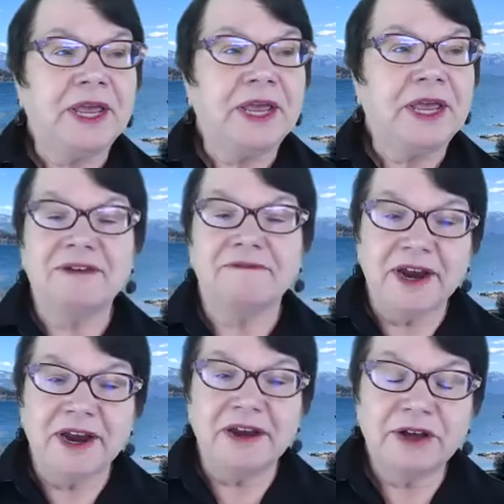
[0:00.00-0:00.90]
would be a
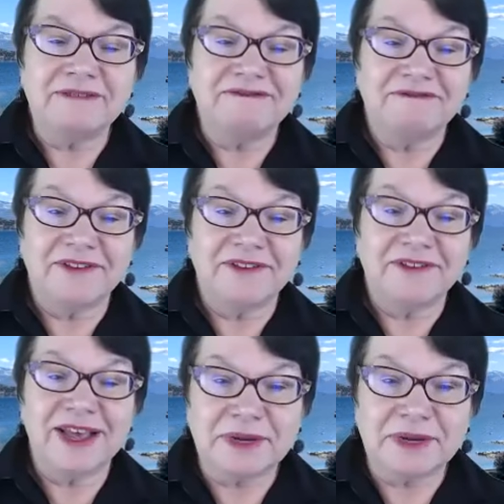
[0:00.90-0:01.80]
very good
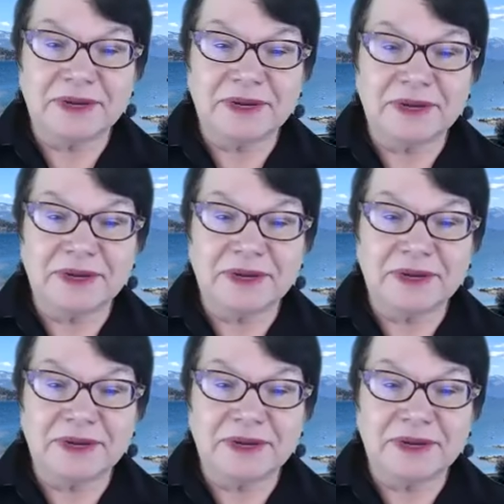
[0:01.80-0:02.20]
investment